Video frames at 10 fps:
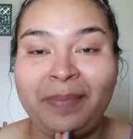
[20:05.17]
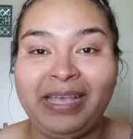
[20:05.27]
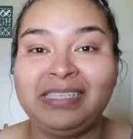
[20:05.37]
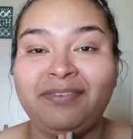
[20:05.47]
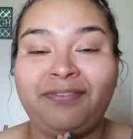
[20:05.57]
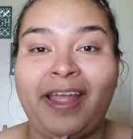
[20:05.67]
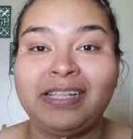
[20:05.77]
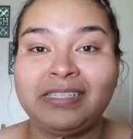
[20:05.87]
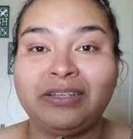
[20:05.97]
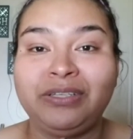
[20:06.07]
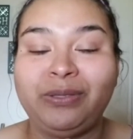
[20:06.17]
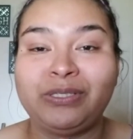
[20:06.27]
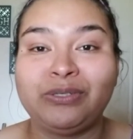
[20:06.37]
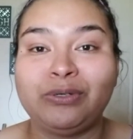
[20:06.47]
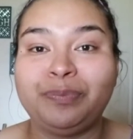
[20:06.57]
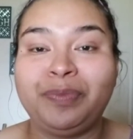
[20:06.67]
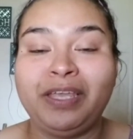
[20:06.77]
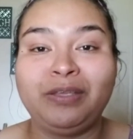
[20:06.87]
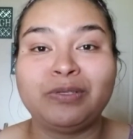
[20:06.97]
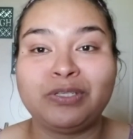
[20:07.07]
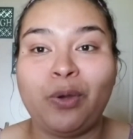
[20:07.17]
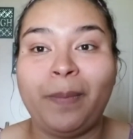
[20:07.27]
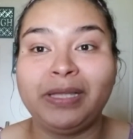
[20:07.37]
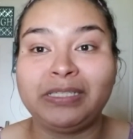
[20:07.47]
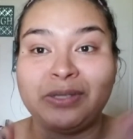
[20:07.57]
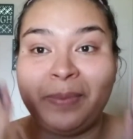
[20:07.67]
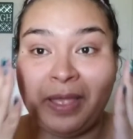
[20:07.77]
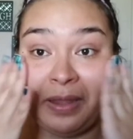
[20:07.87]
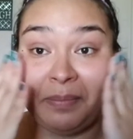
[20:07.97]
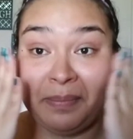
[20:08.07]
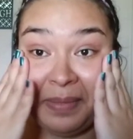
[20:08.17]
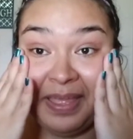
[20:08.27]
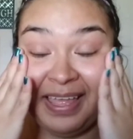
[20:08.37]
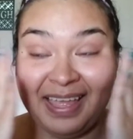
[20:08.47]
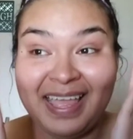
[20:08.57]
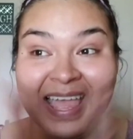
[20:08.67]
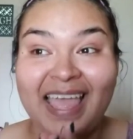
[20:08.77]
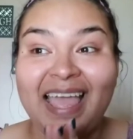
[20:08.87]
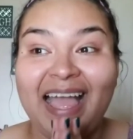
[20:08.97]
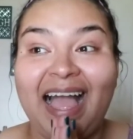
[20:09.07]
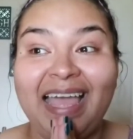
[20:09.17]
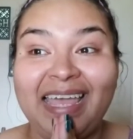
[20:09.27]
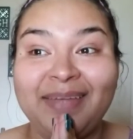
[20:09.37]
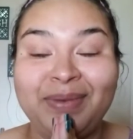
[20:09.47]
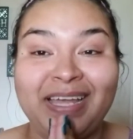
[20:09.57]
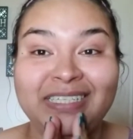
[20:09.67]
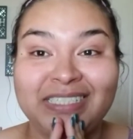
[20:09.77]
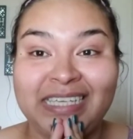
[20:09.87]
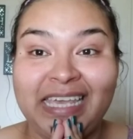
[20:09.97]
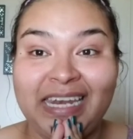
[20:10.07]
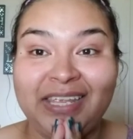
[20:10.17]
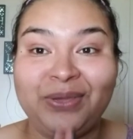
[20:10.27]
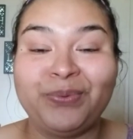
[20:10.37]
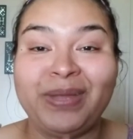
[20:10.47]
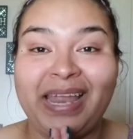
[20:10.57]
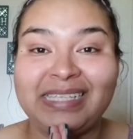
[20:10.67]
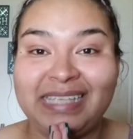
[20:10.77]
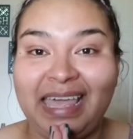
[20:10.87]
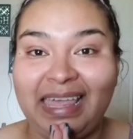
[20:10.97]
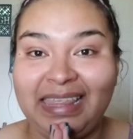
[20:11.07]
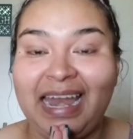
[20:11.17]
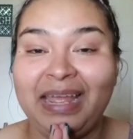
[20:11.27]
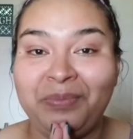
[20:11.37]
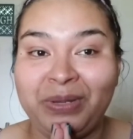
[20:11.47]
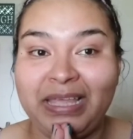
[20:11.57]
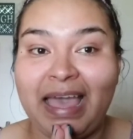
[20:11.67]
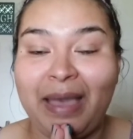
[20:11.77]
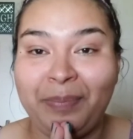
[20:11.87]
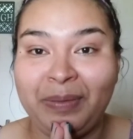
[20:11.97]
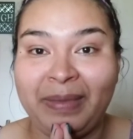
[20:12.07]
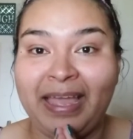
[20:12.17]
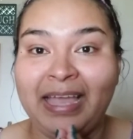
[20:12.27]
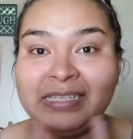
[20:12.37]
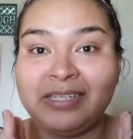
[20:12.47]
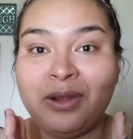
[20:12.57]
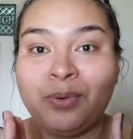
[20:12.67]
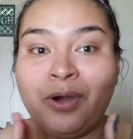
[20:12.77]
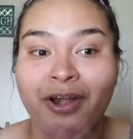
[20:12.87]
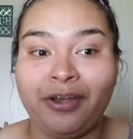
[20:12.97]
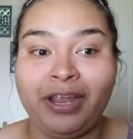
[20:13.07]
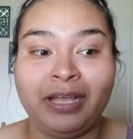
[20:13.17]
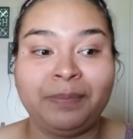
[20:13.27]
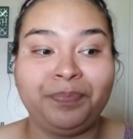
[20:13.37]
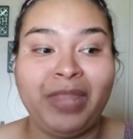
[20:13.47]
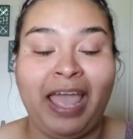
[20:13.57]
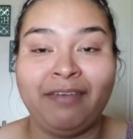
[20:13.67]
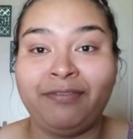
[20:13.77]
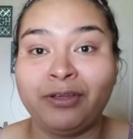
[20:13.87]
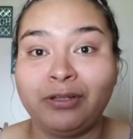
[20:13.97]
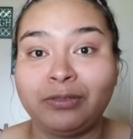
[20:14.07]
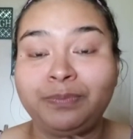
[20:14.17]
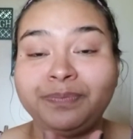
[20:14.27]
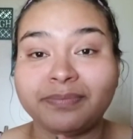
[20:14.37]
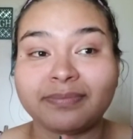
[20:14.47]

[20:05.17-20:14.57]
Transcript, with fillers: amazing friends on YouTube. Thank you so much. Oh my god. I am not kidding you when I say that I am really happy. My eyes are watering. I feel